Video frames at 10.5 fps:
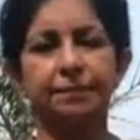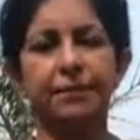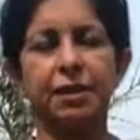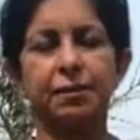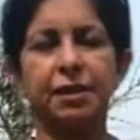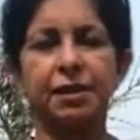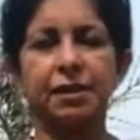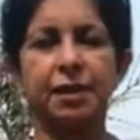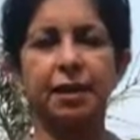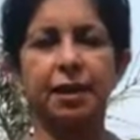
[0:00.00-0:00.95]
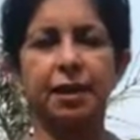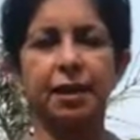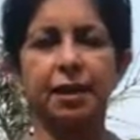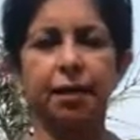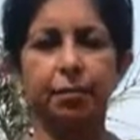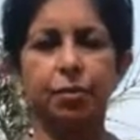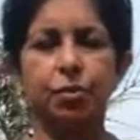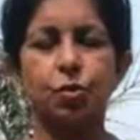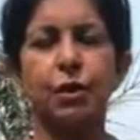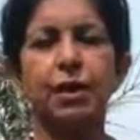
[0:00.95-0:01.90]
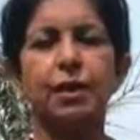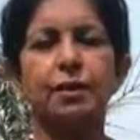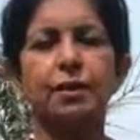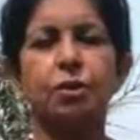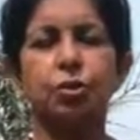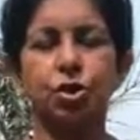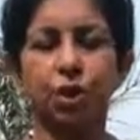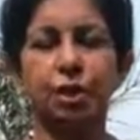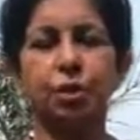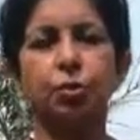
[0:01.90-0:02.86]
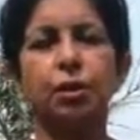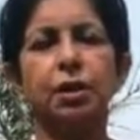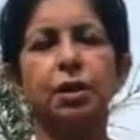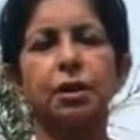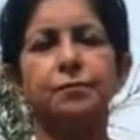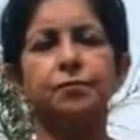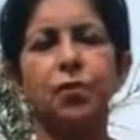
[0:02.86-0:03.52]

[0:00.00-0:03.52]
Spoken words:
That means between you shut the work,